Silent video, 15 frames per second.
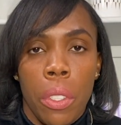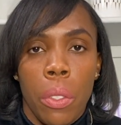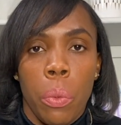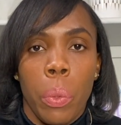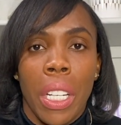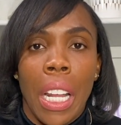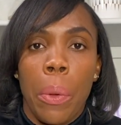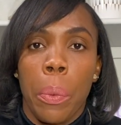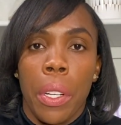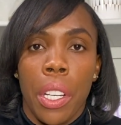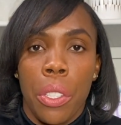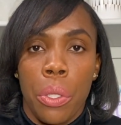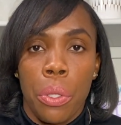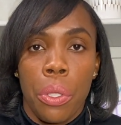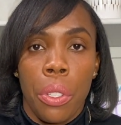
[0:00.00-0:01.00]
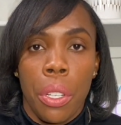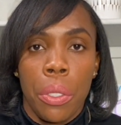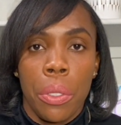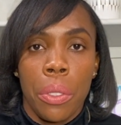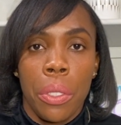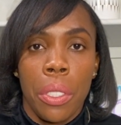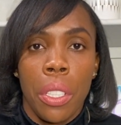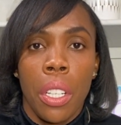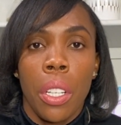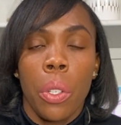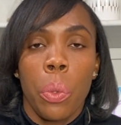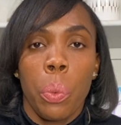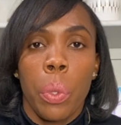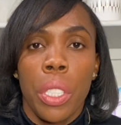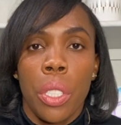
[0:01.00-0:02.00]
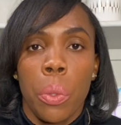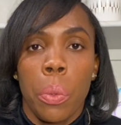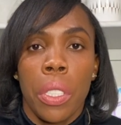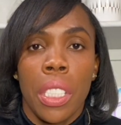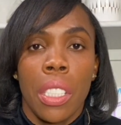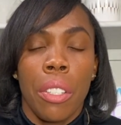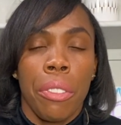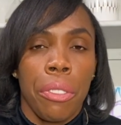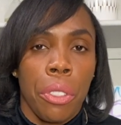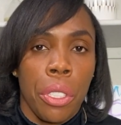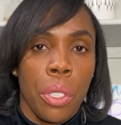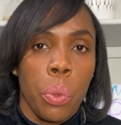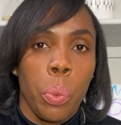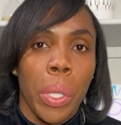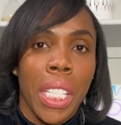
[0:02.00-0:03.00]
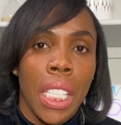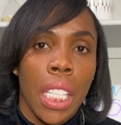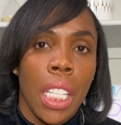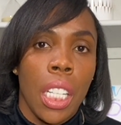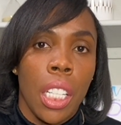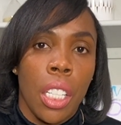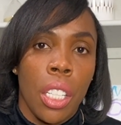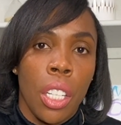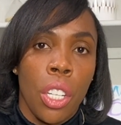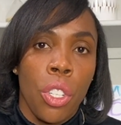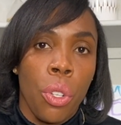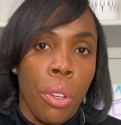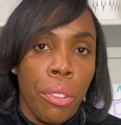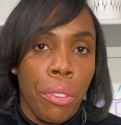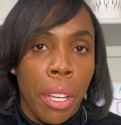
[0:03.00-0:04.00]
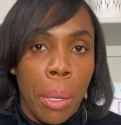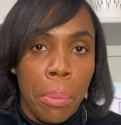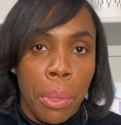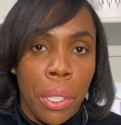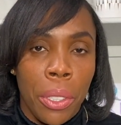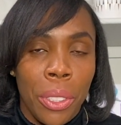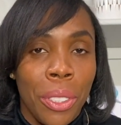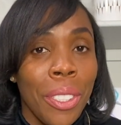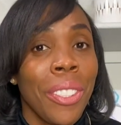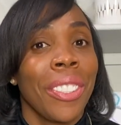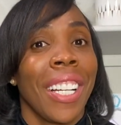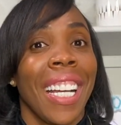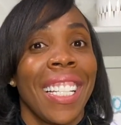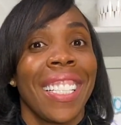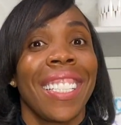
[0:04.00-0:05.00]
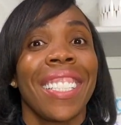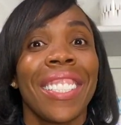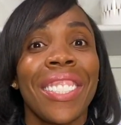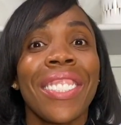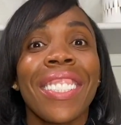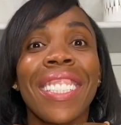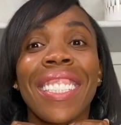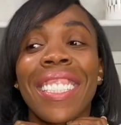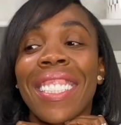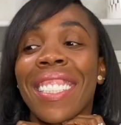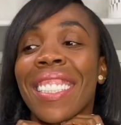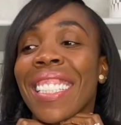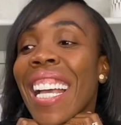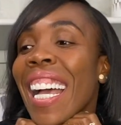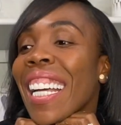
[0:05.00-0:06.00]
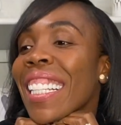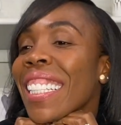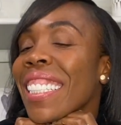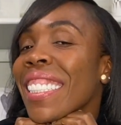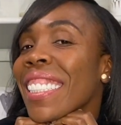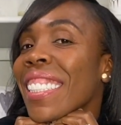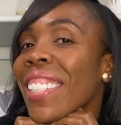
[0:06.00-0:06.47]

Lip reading: when I wanted to go, which was the first week in November. So I literally just had this